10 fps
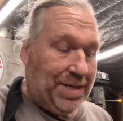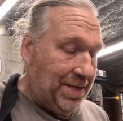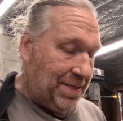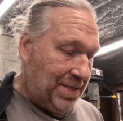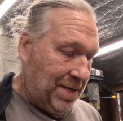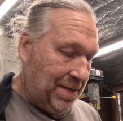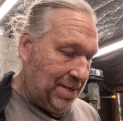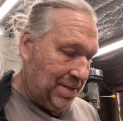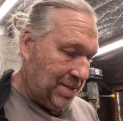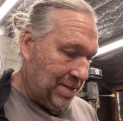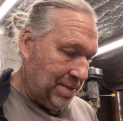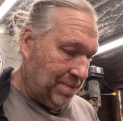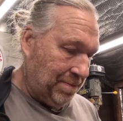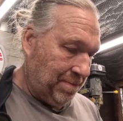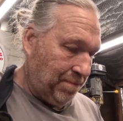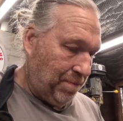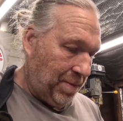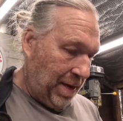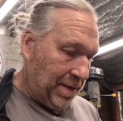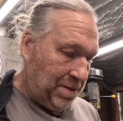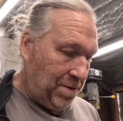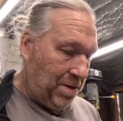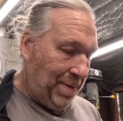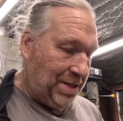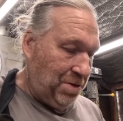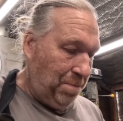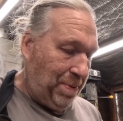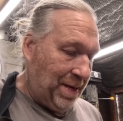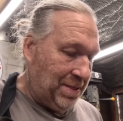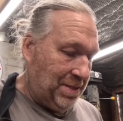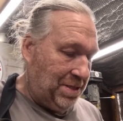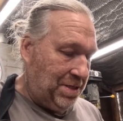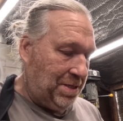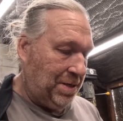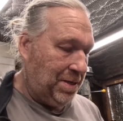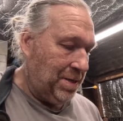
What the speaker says: needs. Yeah, so I've got to make some pins.